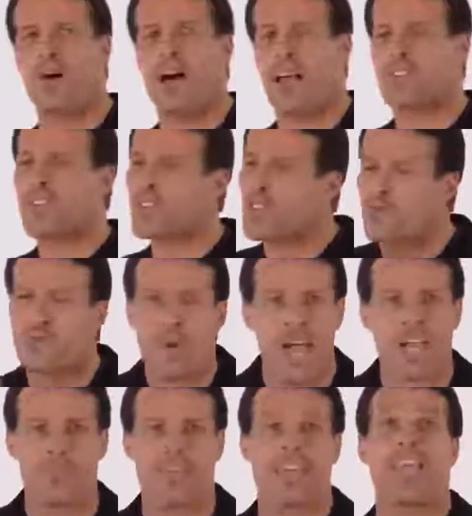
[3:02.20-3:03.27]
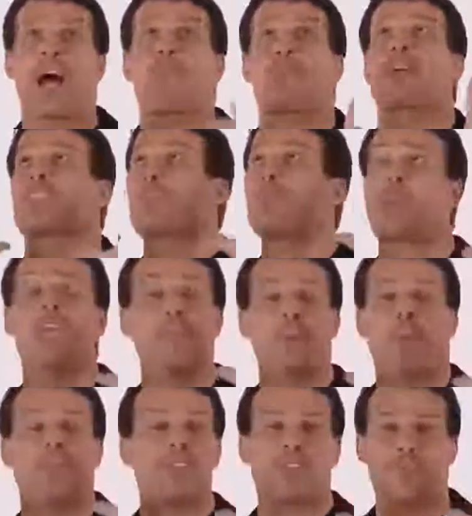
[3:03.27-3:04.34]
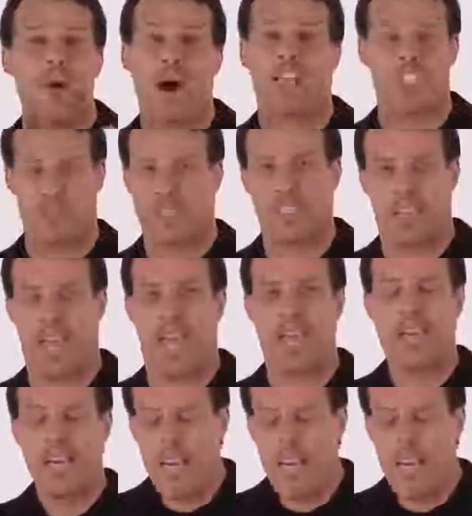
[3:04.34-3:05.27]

mind to direct me in helping as many people as possible today